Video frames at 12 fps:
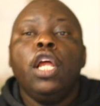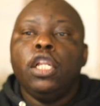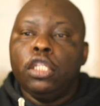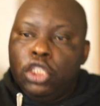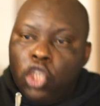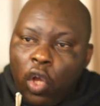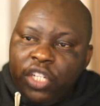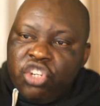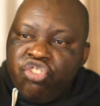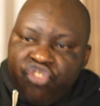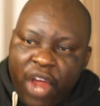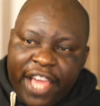don't
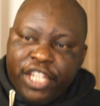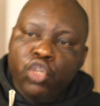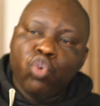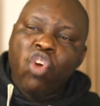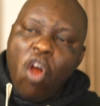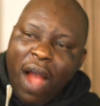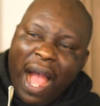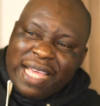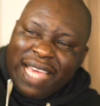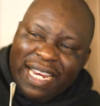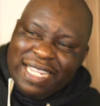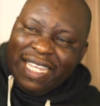try to go
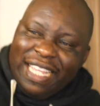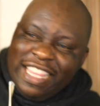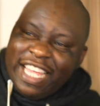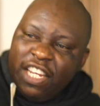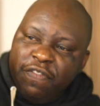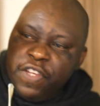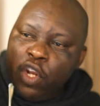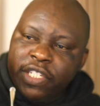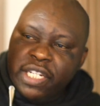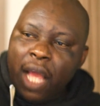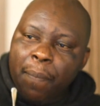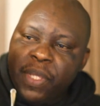again in the DV lottery
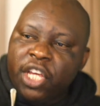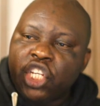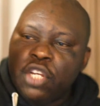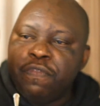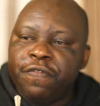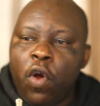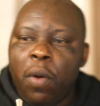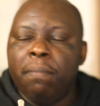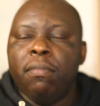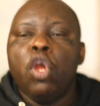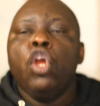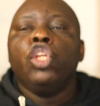application form
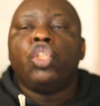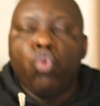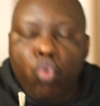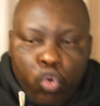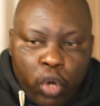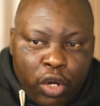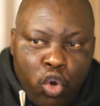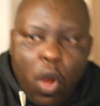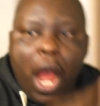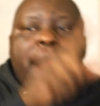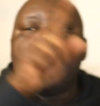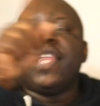to do
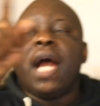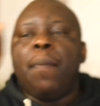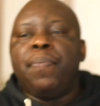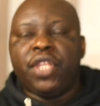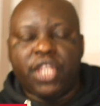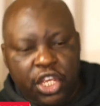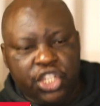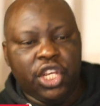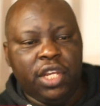another application.